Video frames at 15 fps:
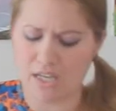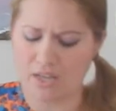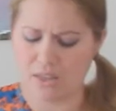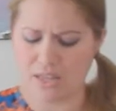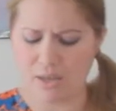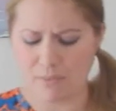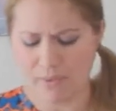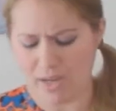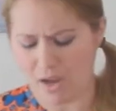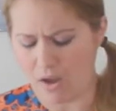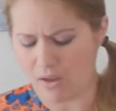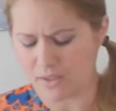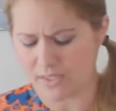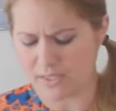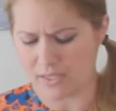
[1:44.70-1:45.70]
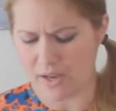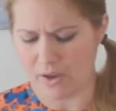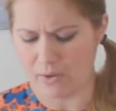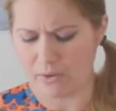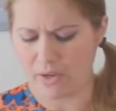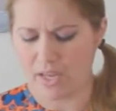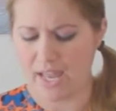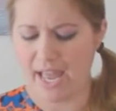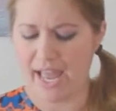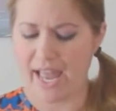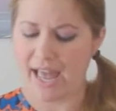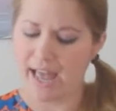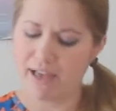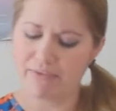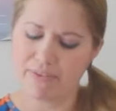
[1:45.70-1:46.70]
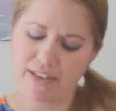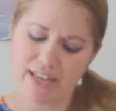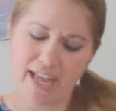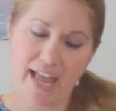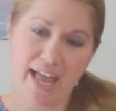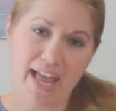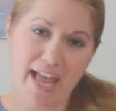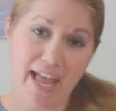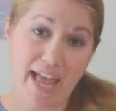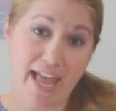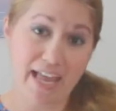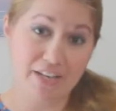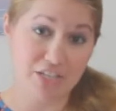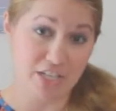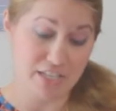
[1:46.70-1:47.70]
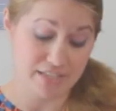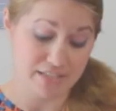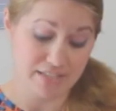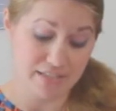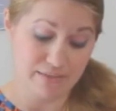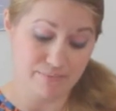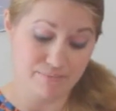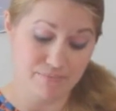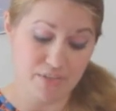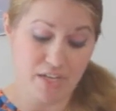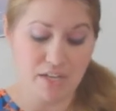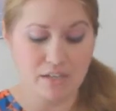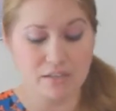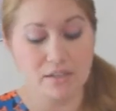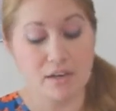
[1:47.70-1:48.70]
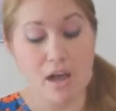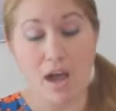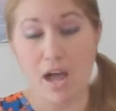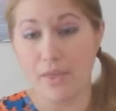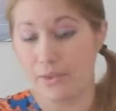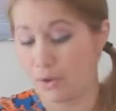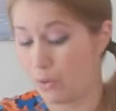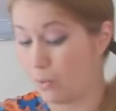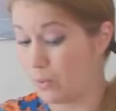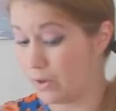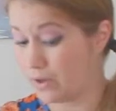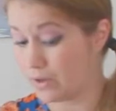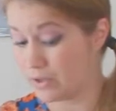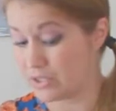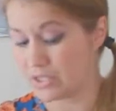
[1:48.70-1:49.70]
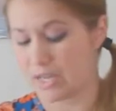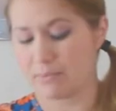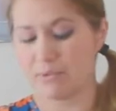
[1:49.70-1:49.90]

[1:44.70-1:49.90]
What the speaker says: Then we also have edges, not the corners.